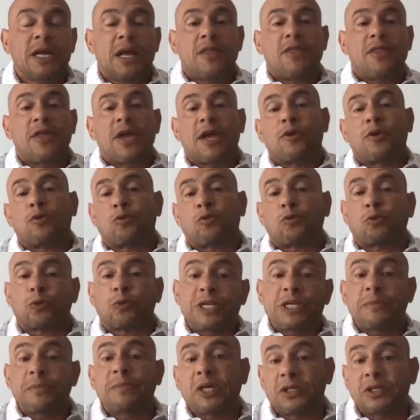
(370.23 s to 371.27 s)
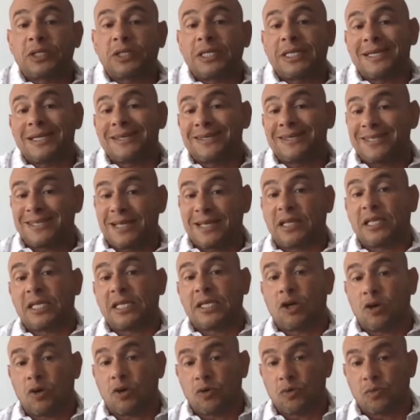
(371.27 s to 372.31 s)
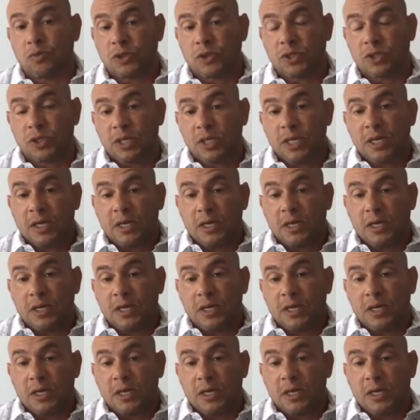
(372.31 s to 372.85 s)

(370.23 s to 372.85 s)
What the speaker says: than rebuilding and selling homes,